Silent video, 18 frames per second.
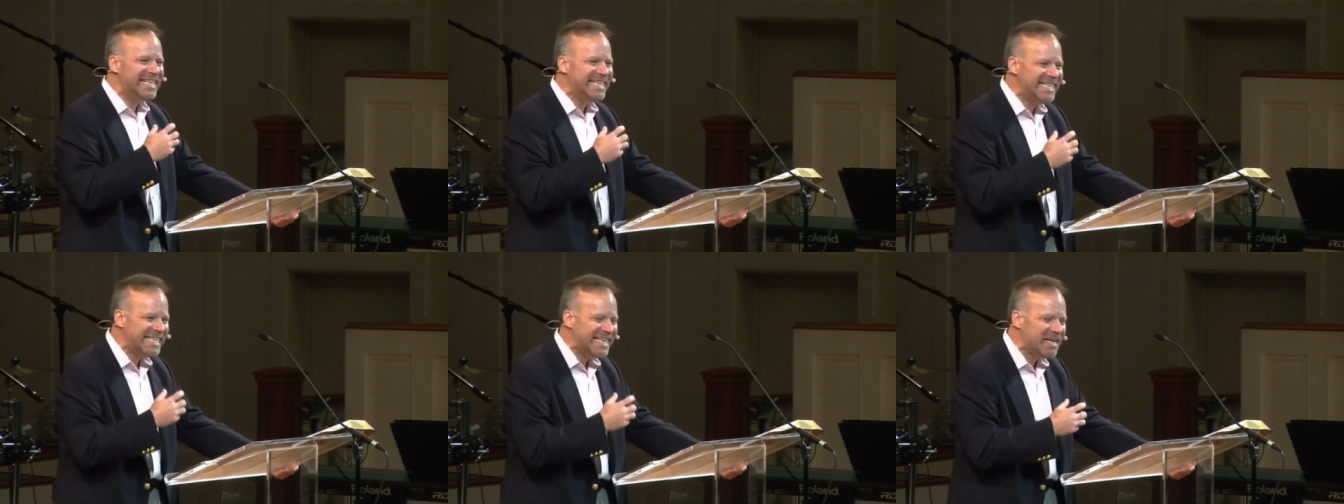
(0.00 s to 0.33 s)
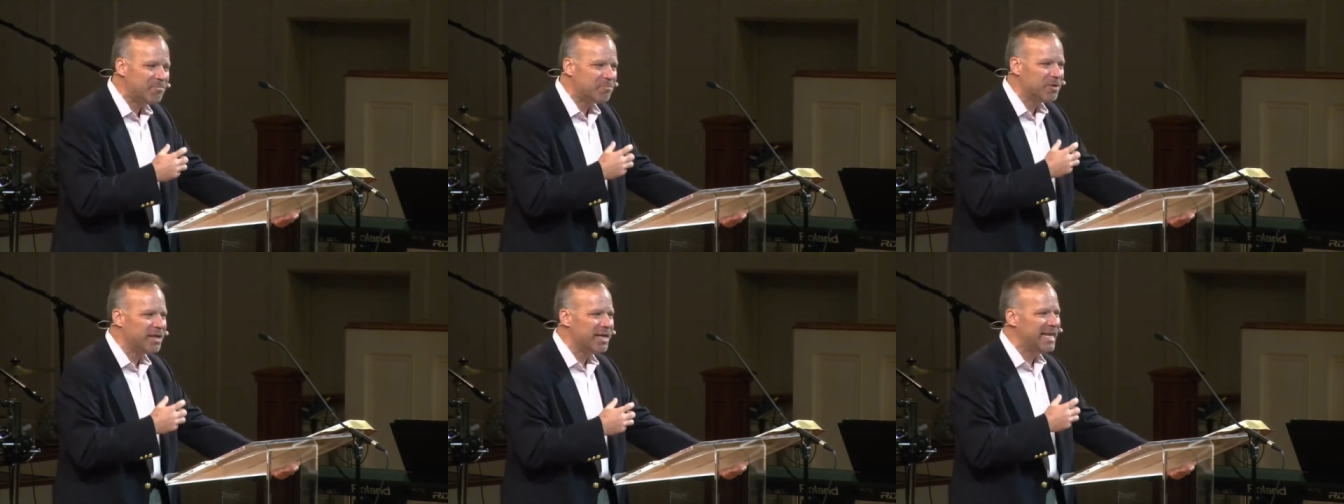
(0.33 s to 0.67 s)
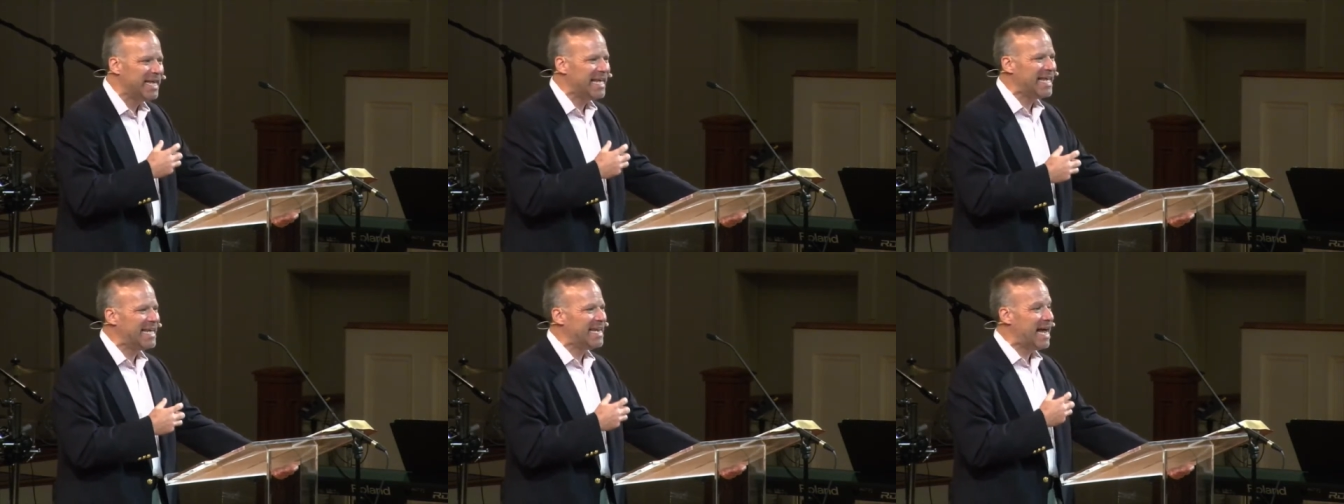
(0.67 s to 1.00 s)
deeply
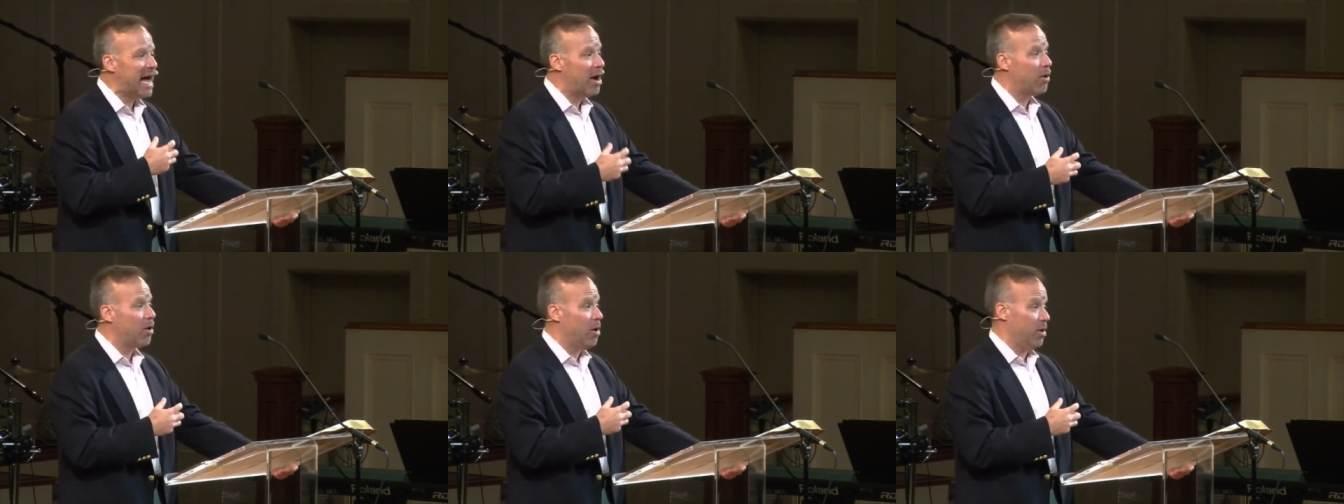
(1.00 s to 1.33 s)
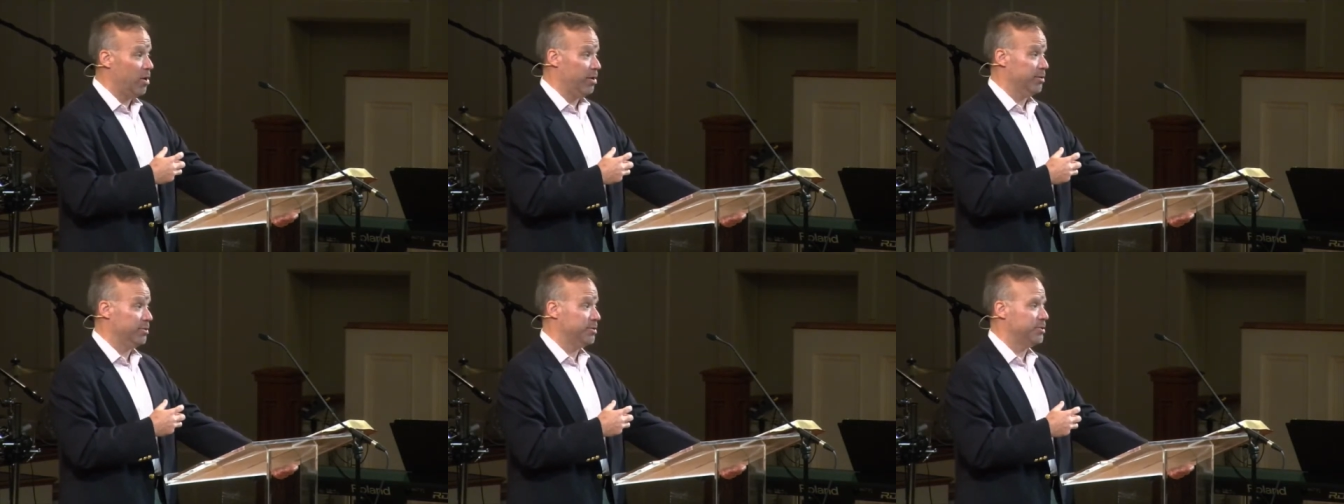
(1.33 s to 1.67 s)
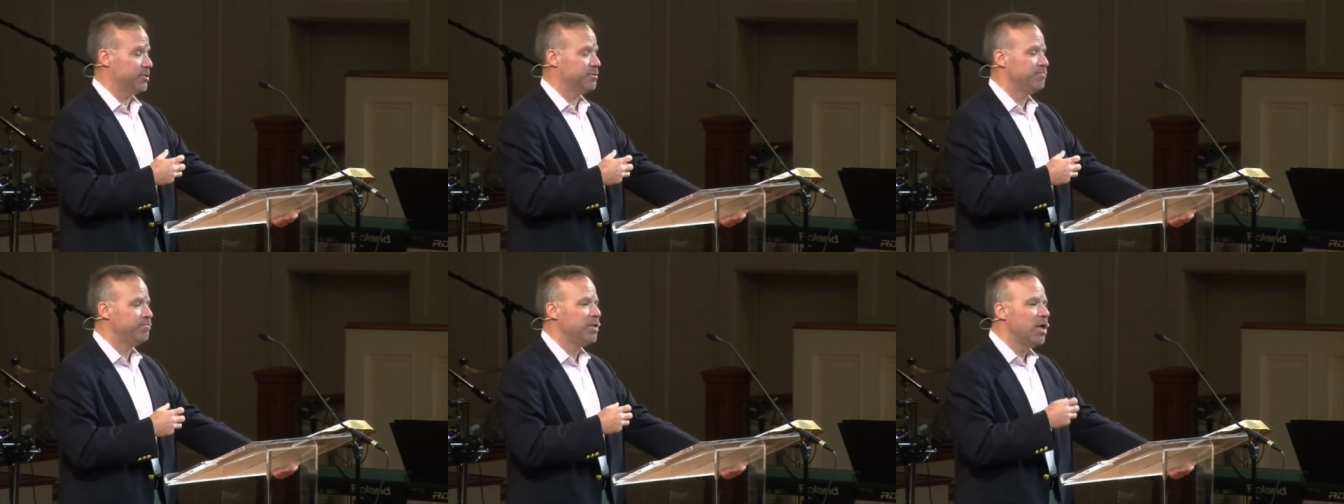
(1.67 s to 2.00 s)
in our
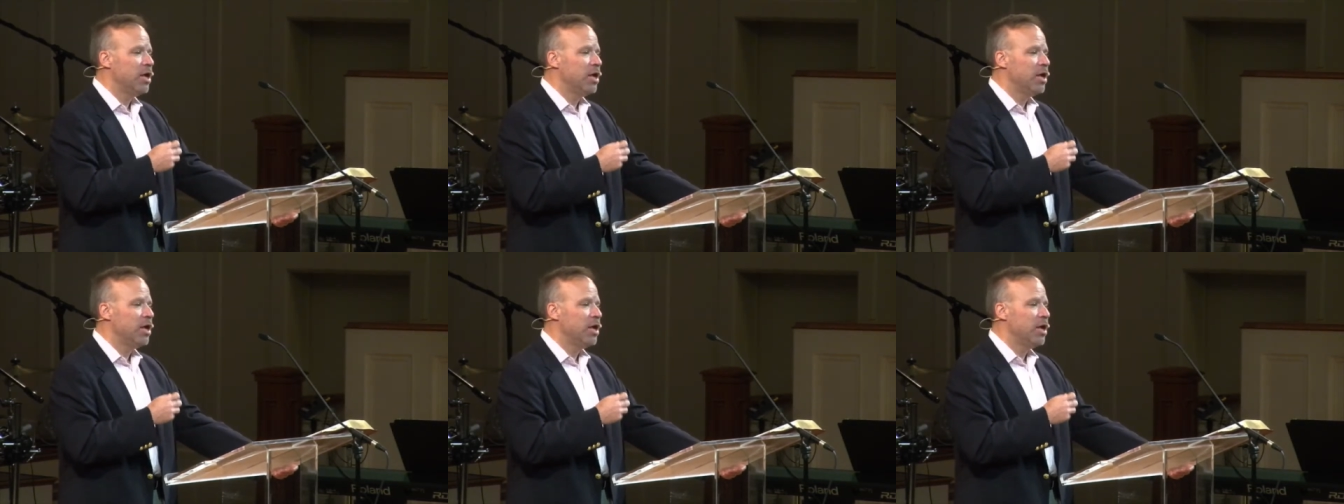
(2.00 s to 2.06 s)
hearts.